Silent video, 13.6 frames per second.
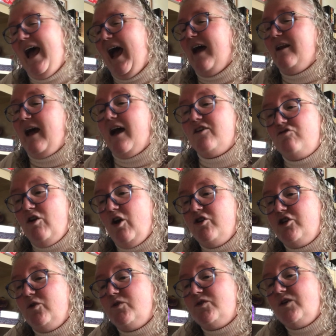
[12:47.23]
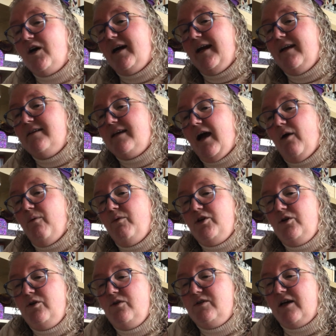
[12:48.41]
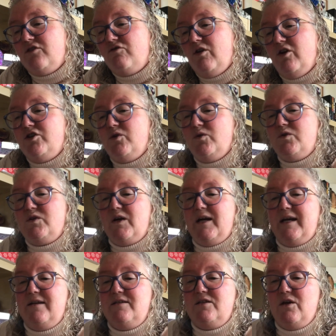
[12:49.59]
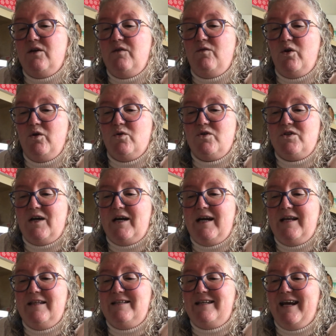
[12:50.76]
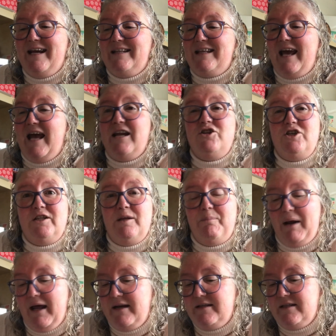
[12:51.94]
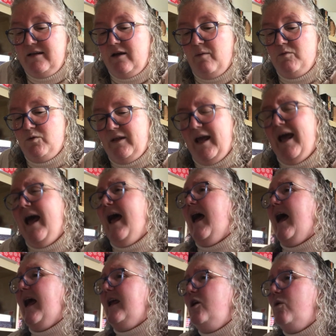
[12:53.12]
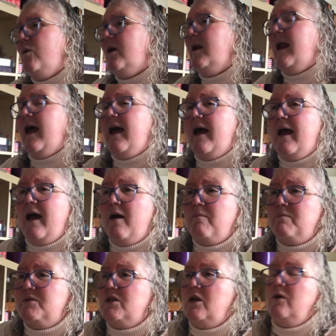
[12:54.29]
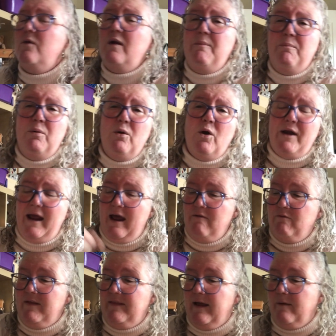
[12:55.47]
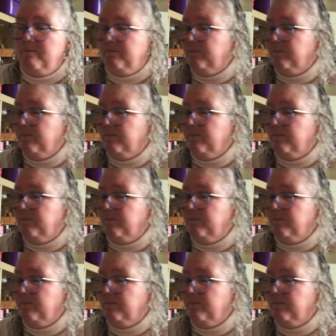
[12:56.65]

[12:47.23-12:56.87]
And astrological signs, how would you use astrological signs? So you've got your sign, the date, the energy and the planet that comes with it. You can absolutely pull on everything.